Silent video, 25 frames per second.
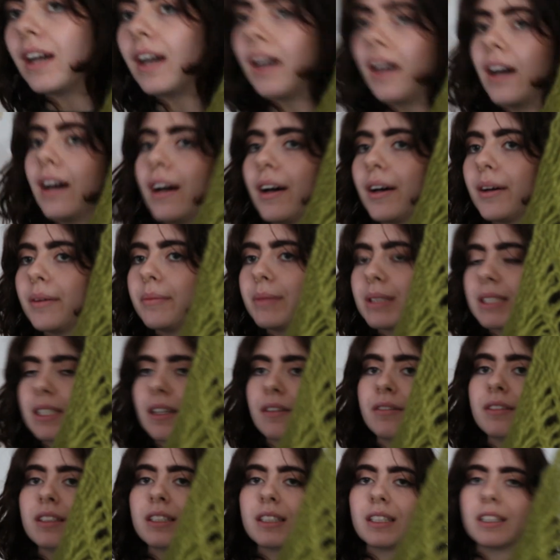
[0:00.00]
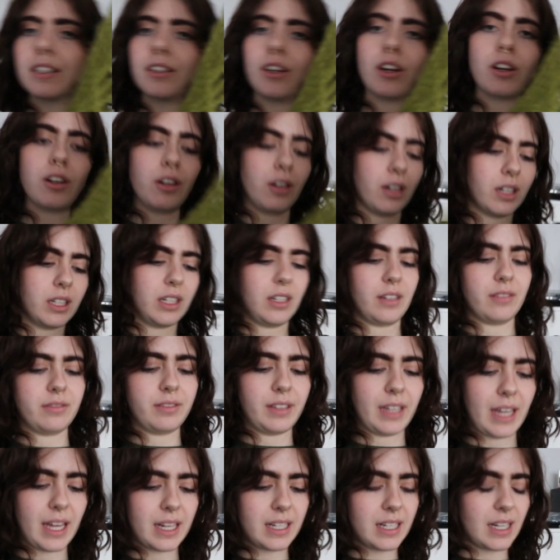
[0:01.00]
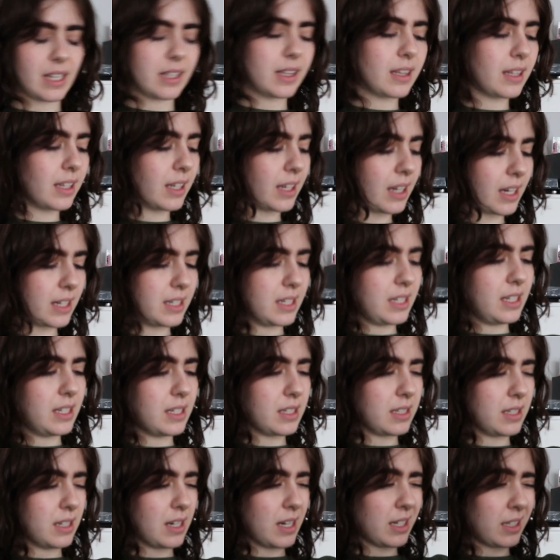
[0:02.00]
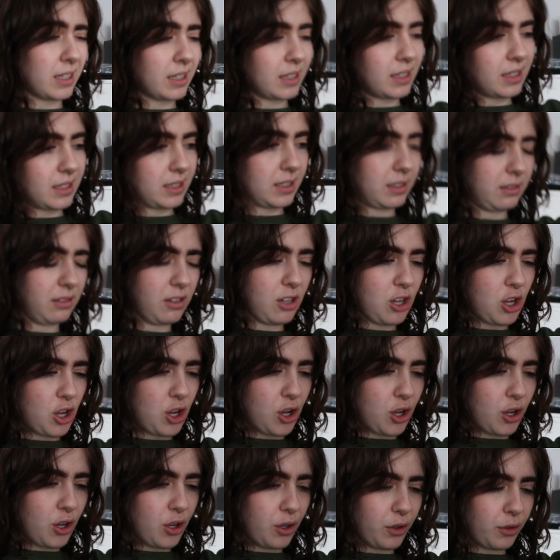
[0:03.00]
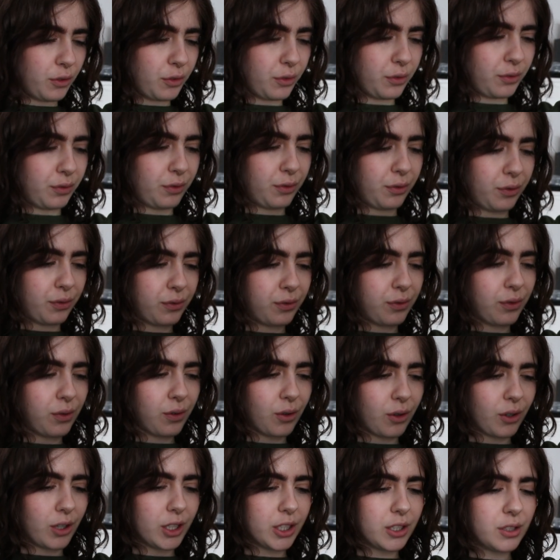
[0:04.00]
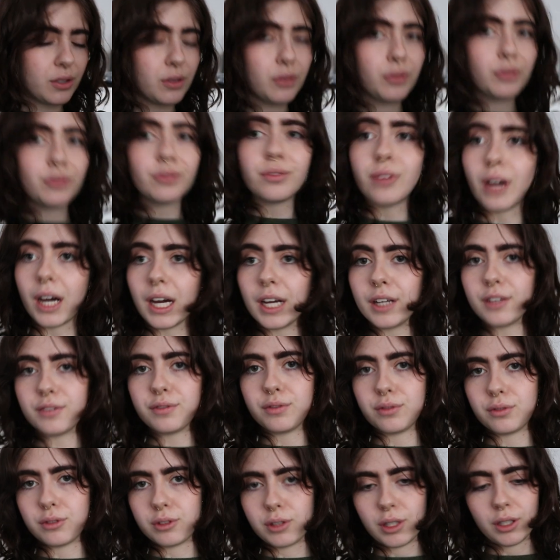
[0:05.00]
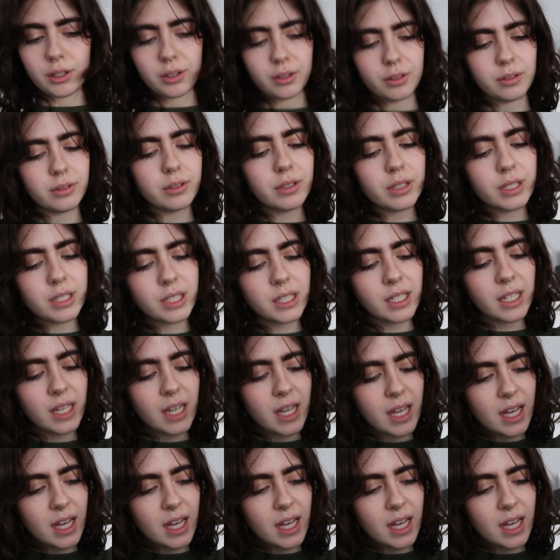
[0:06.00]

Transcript: Um, it's definitely not long enough yet. I think I need another four to five rows.